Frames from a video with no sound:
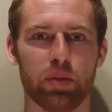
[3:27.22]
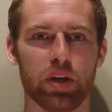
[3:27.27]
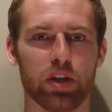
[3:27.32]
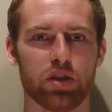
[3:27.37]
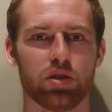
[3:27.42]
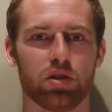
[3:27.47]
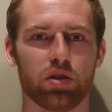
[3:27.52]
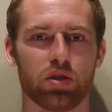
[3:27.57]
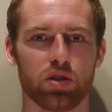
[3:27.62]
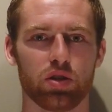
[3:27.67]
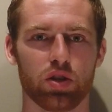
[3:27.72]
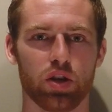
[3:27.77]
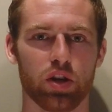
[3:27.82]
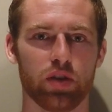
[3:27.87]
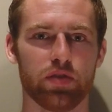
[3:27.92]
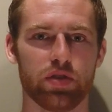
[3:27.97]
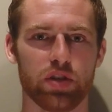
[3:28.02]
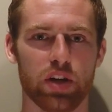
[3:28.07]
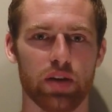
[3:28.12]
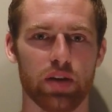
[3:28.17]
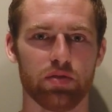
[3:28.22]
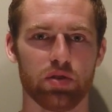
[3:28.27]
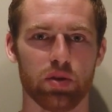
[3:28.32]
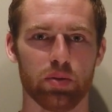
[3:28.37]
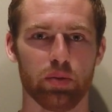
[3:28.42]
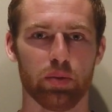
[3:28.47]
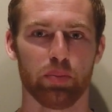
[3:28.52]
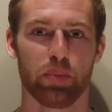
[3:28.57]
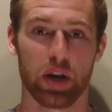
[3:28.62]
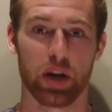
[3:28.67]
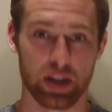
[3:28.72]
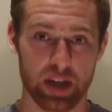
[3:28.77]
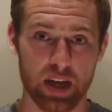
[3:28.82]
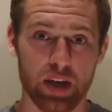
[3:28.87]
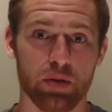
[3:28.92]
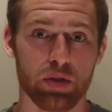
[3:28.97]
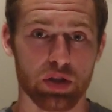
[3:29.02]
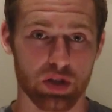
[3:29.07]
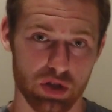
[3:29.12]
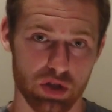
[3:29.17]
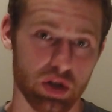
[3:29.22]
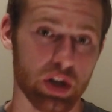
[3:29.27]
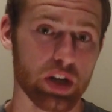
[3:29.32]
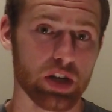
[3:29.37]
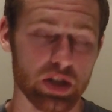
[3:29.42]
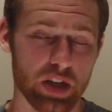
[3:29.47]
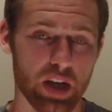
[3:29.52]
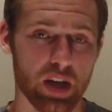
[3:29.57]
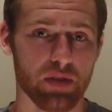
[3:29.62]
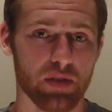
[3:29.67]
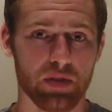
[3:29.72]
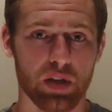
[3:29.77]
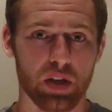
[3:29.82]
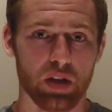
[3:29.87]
my curved shaft trimmer, but I can with the straight shaft.